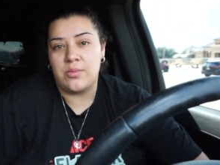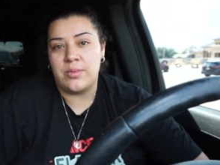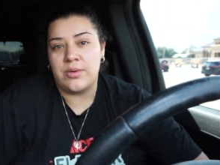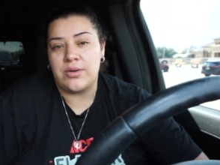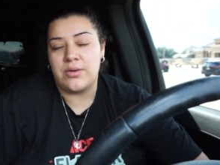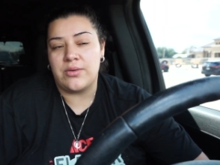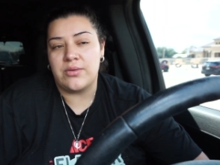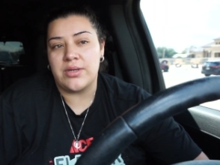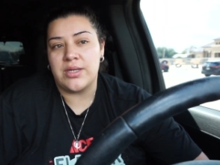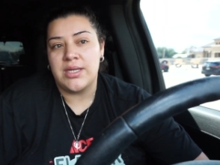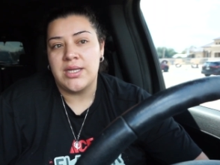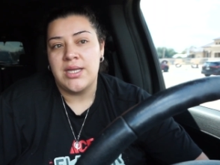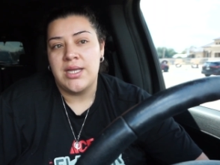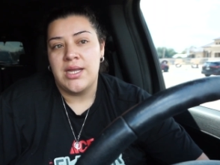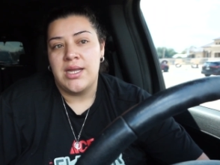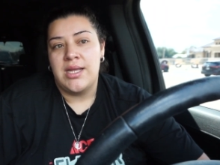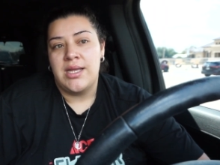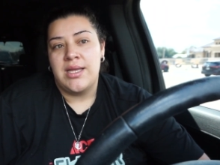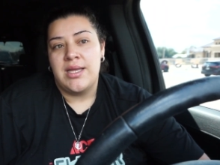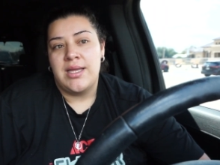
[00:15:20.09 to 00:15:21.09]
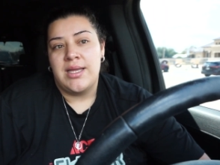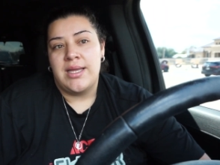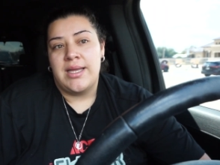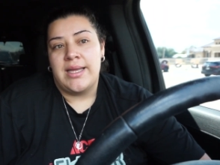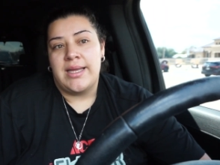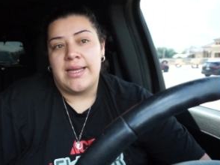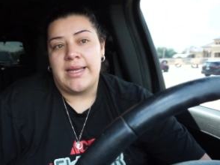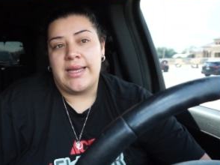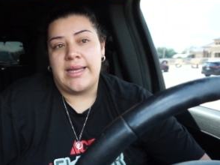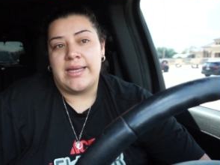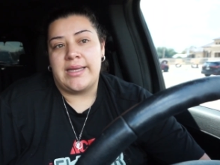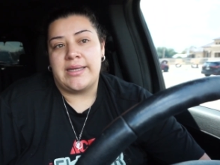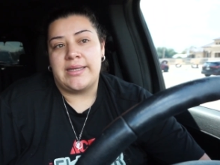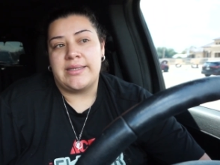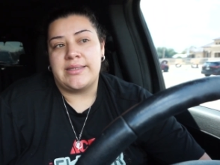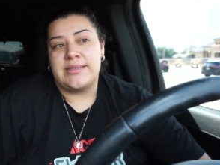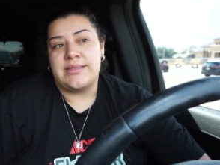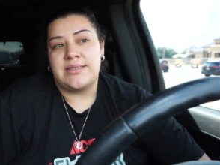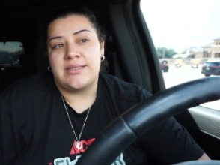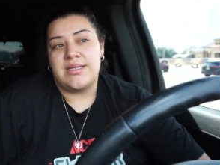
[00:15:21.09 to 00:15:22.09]
mode,
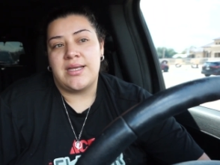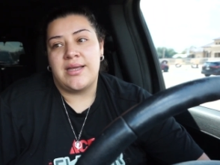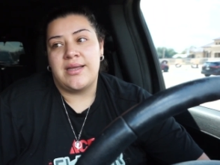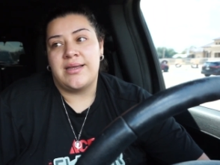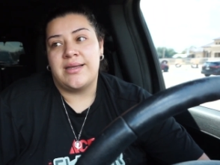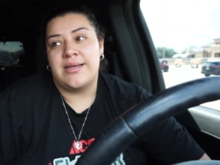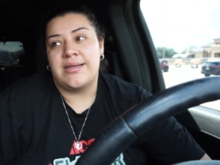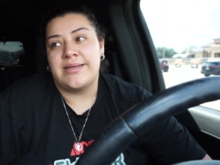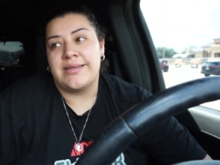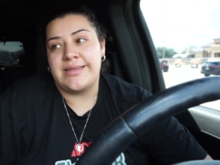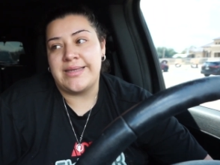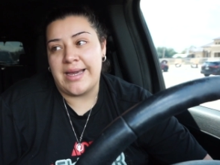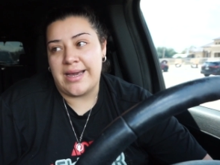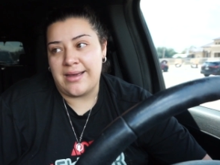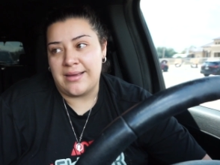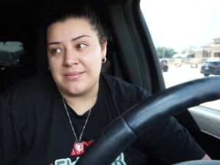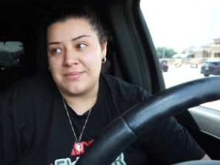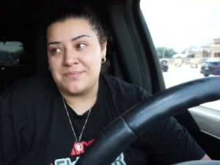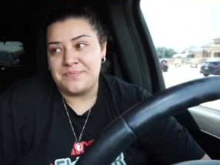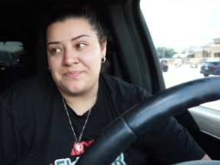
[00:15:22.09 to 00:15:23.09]
and yeah,